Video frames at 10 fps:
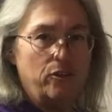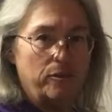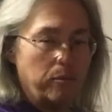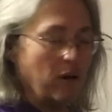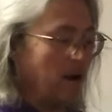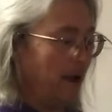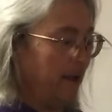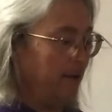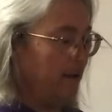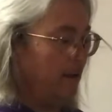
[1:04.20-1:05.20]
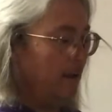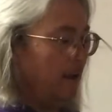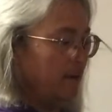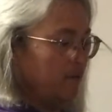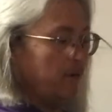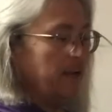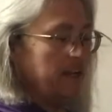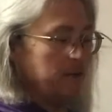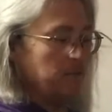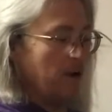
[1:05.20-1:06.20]
the brine. I've already
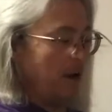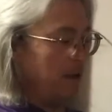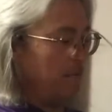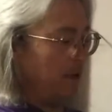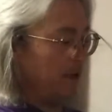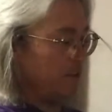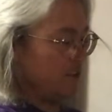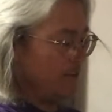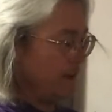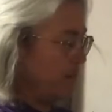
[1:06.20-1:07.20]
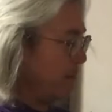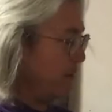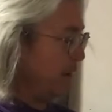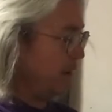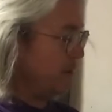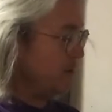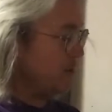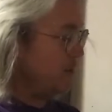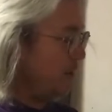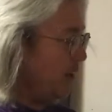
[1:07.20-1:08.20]
got the brine mixed. I've got my
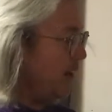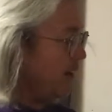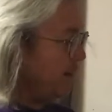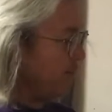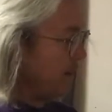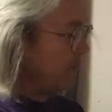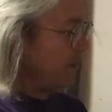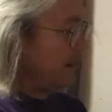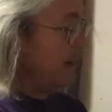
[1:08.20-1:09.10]
pickles. I've got my